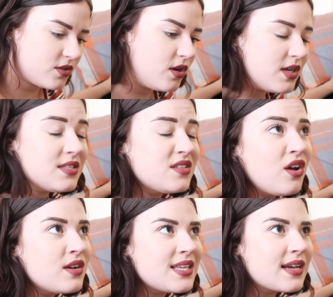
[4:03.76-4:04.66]
So as
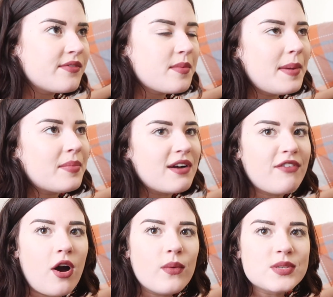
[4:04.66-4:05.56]
long as I can remember,
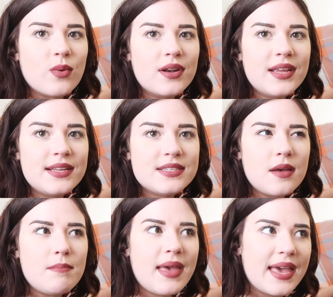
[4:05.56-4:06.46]
I've always wanted
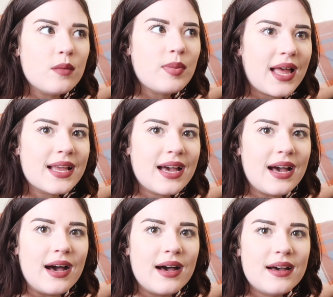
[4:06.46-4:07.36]
a male black
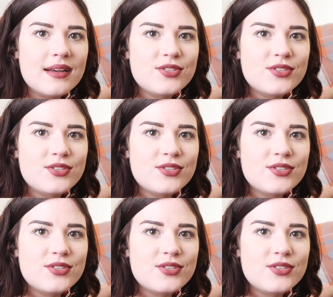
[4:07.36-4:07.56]
cat